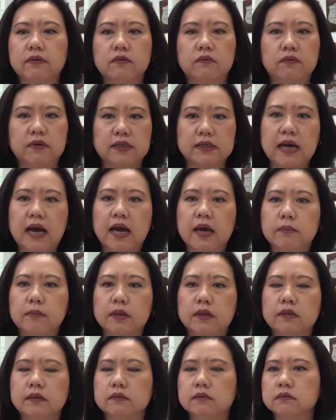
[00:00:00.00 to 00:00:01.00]

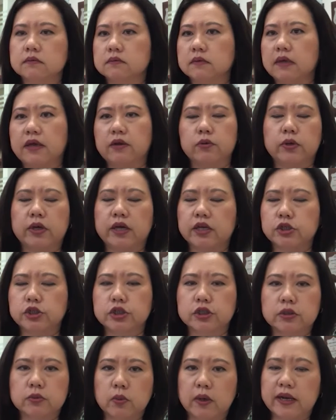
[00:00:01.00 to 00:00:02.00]
retirement,
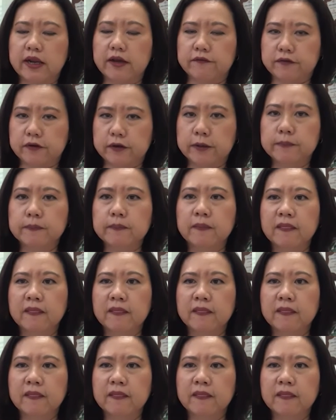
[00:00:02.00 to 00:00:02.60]
education, whatever,